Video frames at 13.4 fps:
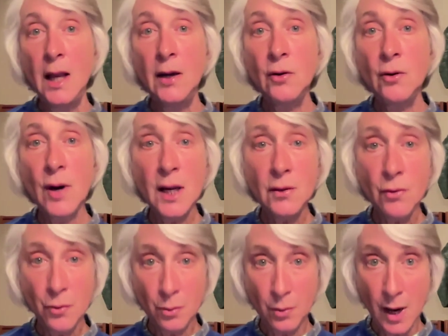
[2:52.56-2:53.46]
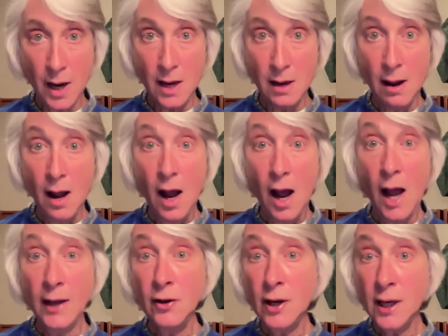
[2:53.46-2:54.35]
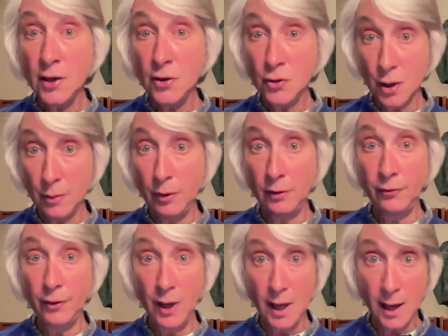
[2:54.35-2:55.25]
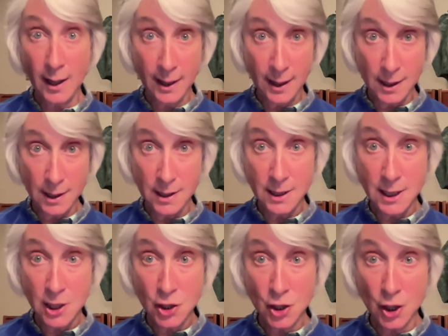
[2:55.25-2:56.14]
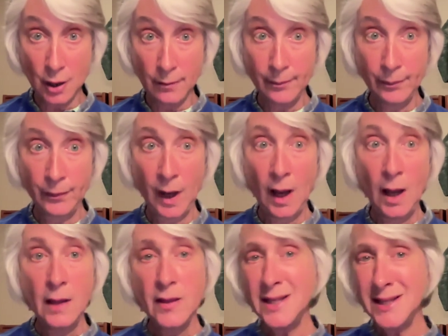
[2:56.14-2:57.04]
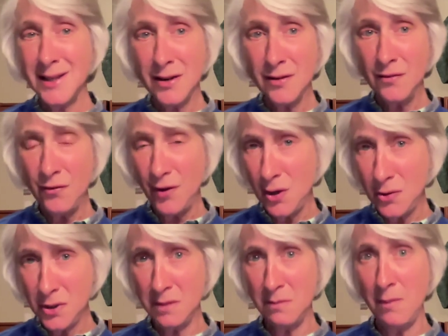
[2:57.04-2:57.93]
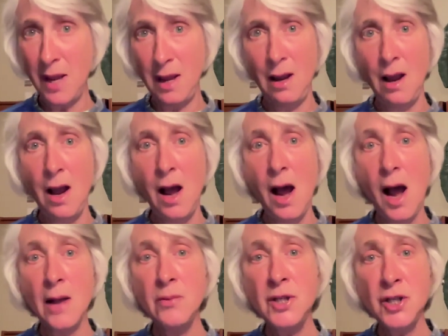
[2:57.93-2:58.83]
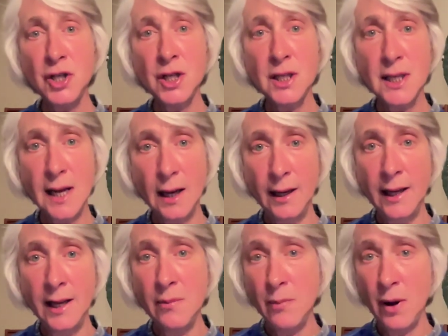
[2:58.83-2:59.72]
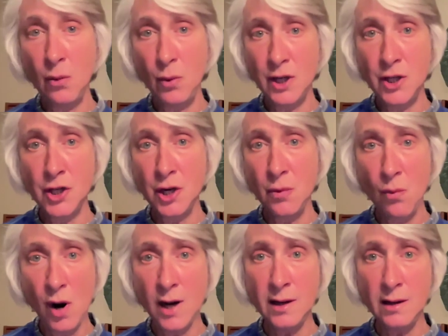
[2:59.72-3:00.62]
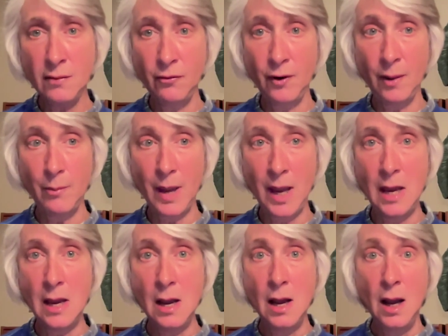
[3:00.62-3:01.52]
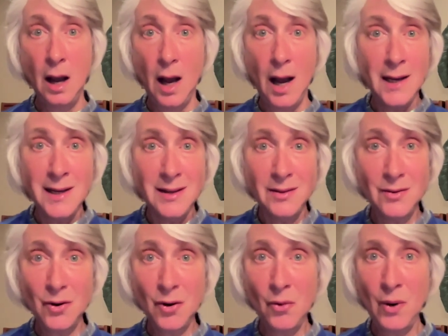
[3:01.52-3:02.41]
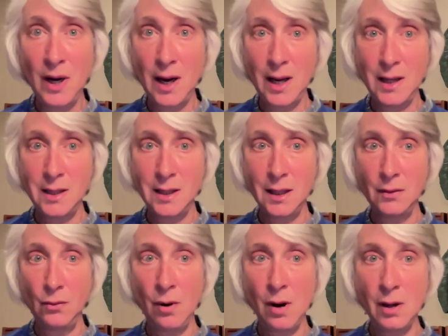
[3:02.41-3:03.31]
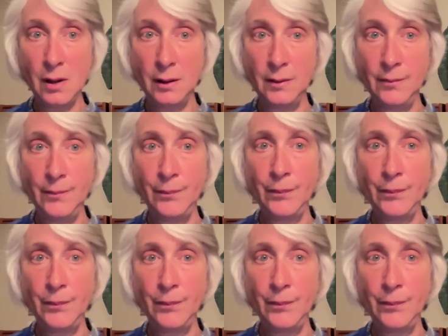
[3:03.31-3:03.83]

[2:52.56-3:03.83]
In grade 3, I got in trouble for yelling at a teacher. This confused me. I was just yelling about what she wanted from me. I didn't know what I had done wrong.